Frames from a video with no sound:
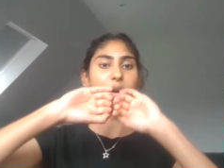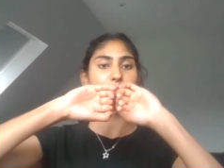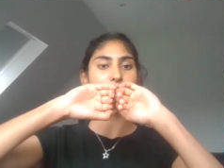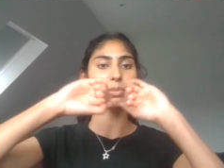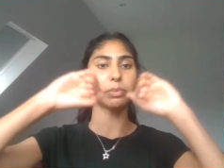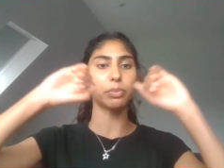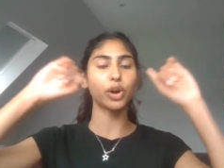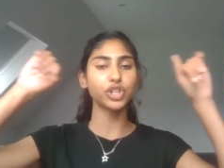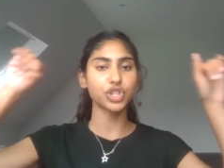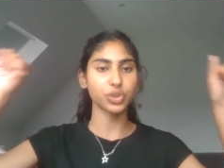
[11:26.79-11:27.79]
it will then be
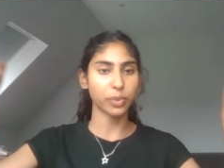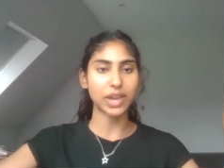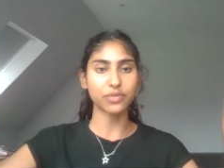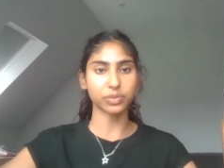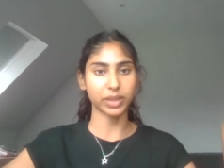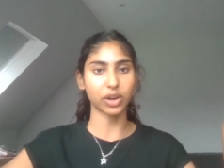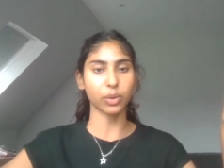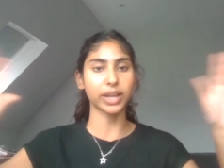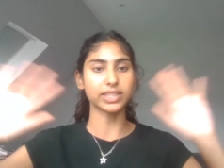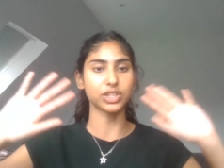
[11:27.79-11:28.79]
pushed away from the
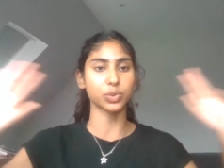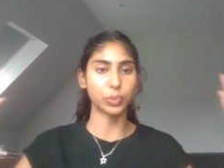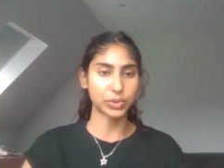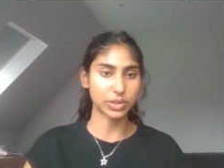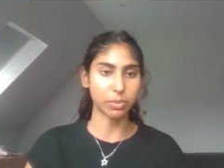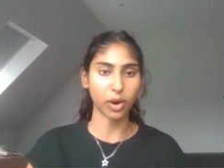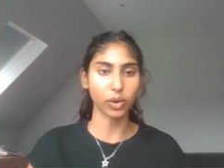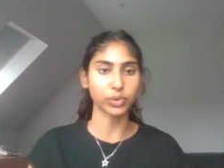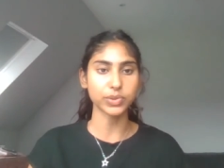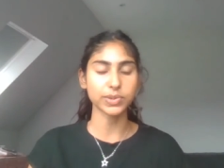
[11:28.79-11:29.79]
equator towards the
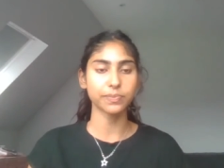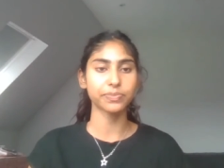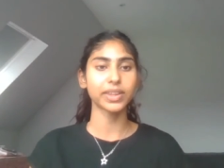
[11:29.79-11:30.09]
poles.